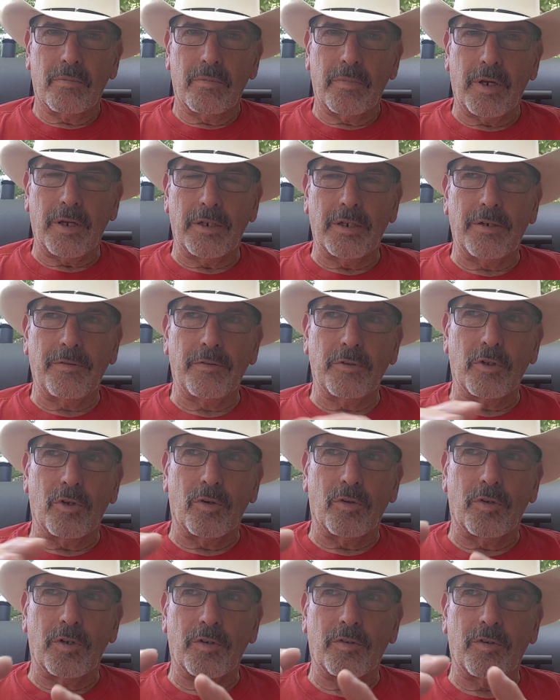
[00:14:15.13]
And even
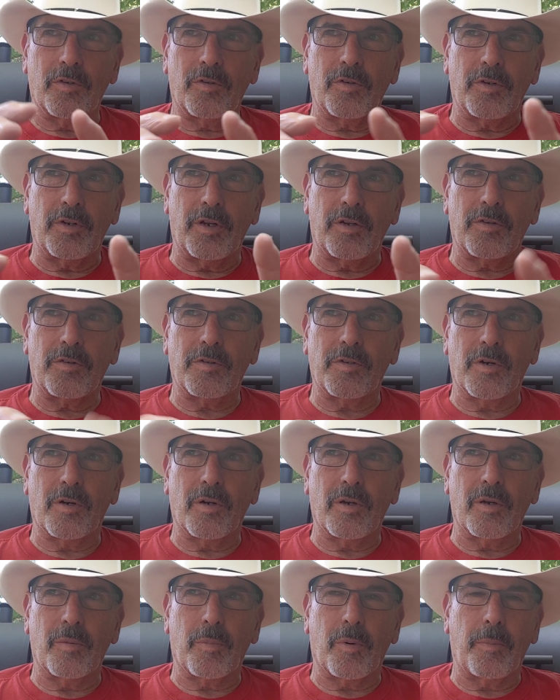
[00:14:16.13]
though this isn't
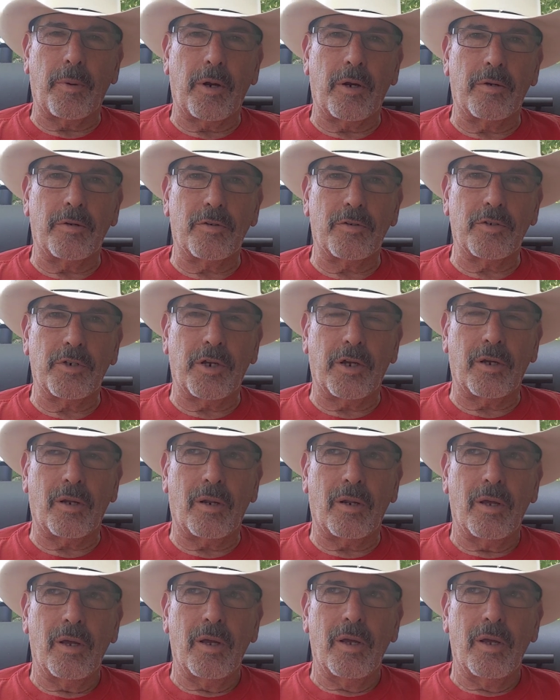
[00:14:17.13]
necessarily a preparedness channel,